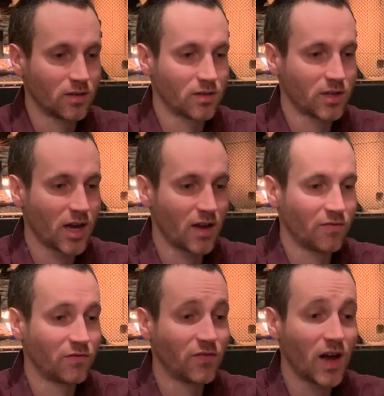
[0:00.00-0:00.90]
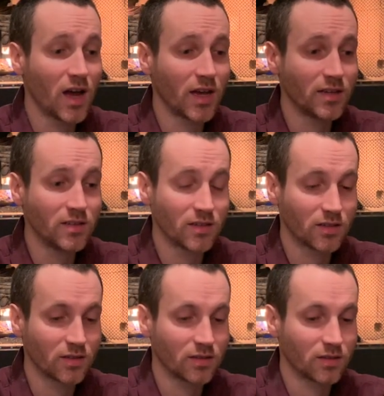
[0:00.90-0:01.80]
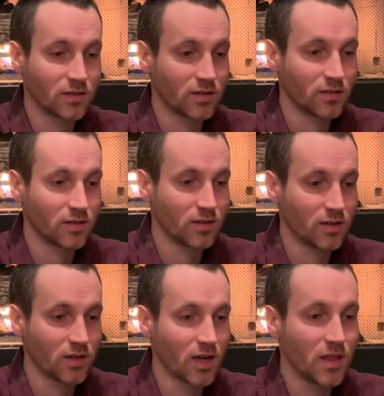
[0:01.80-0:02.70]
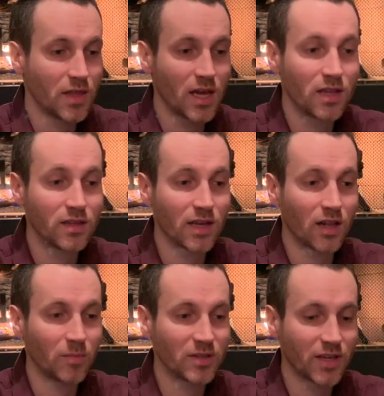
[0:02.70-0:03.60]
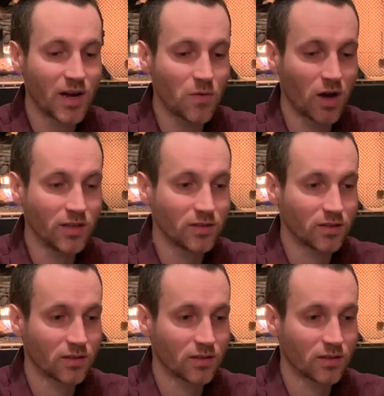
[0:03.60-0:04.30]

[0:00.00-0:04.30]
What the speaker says: dot find, and then the element that I want.